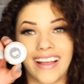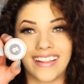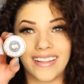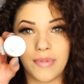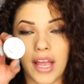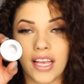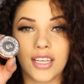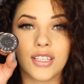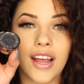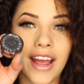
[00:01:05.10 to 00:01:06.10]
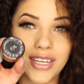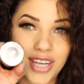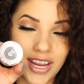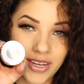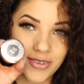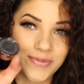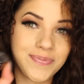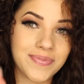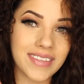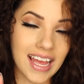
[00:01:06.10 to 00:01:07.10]
eye, black eyeshadow.
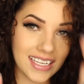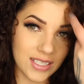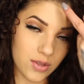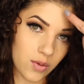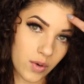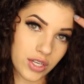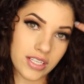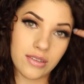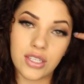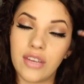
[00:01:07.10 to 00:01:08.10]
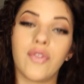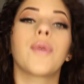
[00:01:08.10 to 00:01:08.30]
That is the words I was looking